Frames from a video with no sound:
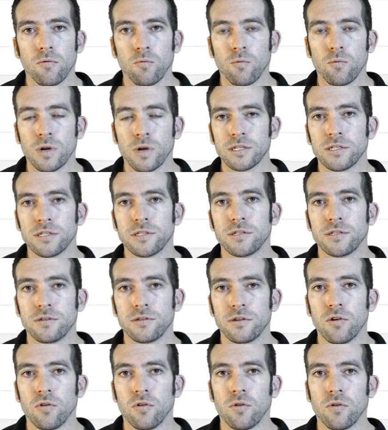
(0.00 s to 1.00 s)

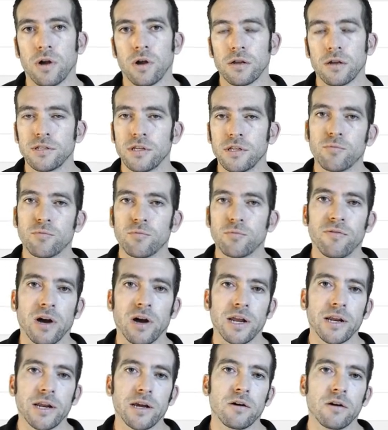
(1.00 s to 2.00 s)
Once your hosting
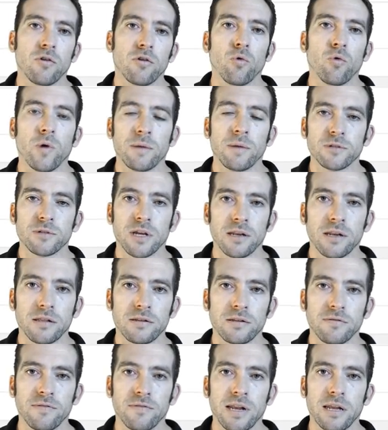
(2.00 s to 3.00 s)
provider or
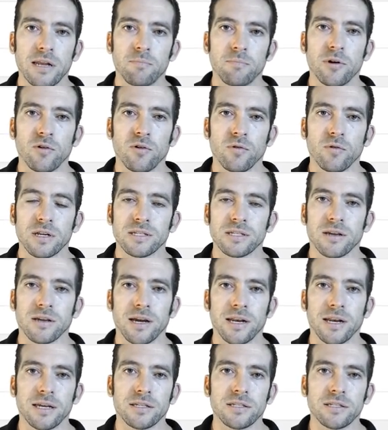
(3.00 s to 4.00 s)
website developer or
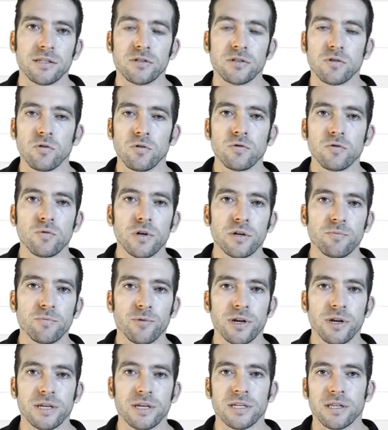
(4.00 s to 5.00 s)
designer has installed
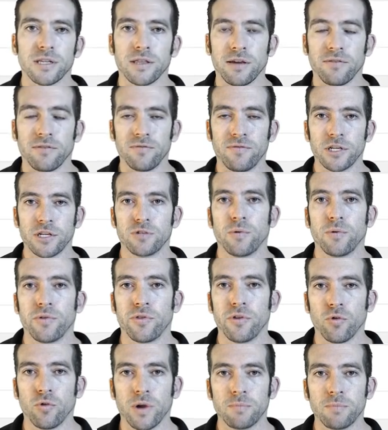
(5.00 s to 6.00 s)
WordPress and they're finished
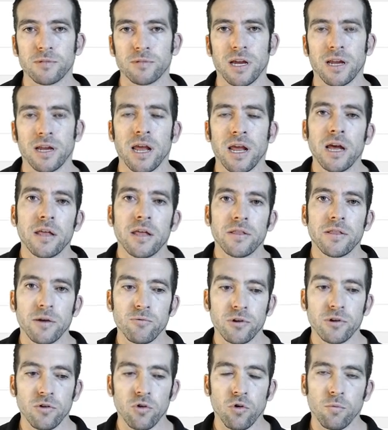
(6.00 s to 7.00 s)
with your website, they
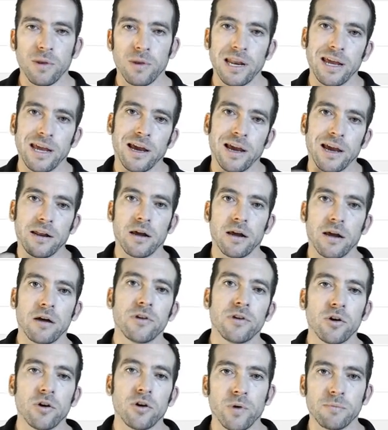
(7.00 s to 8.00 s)
would normally hand
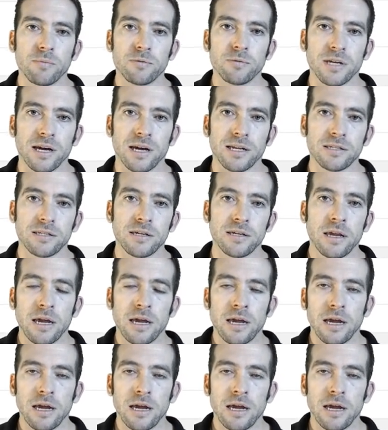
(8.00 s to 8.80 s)
over your website.